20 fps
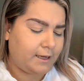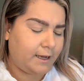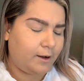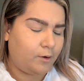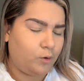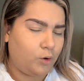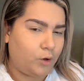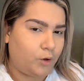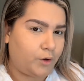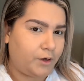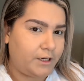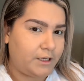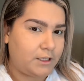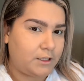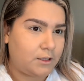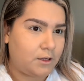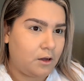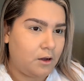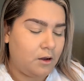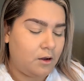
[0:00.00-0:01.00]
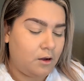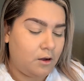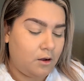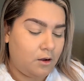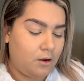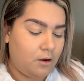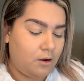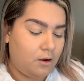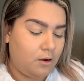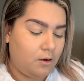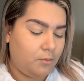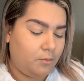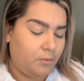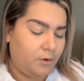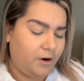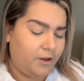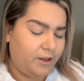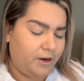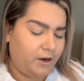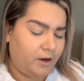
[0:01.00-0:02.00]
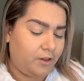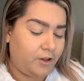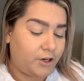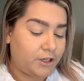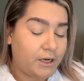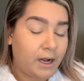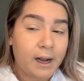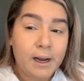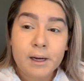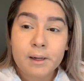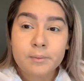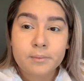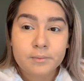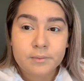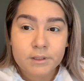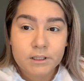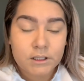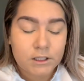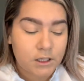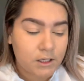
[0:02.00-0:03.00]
I will crease more than other times.